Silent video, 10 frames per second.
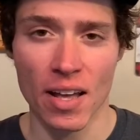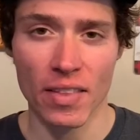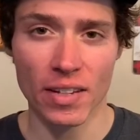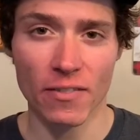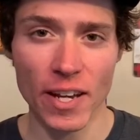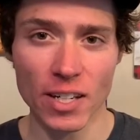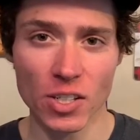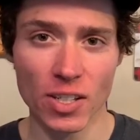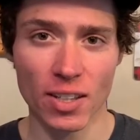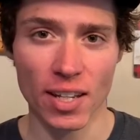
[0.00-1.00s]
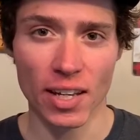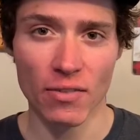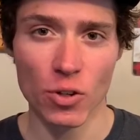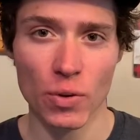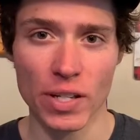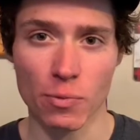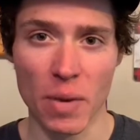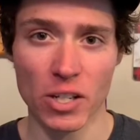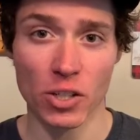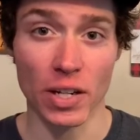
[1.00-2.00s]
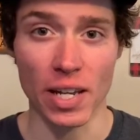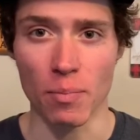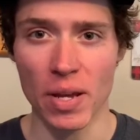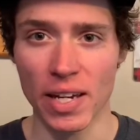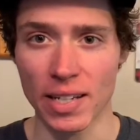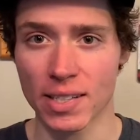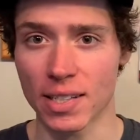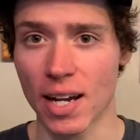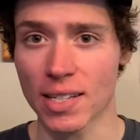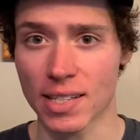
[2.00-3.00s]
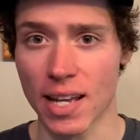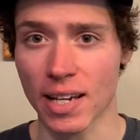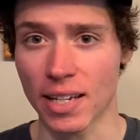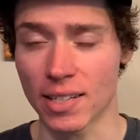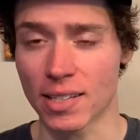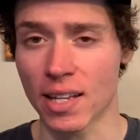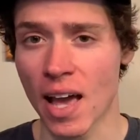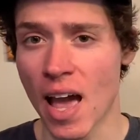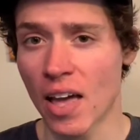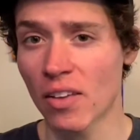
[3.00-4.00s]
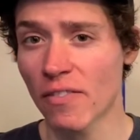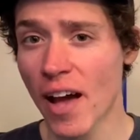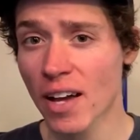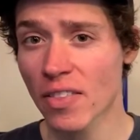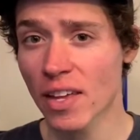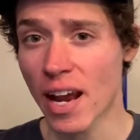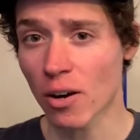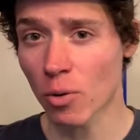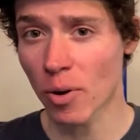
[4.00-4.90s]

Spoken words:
The advantage that they give you is measured in minutes, not seconds, and the fact that aero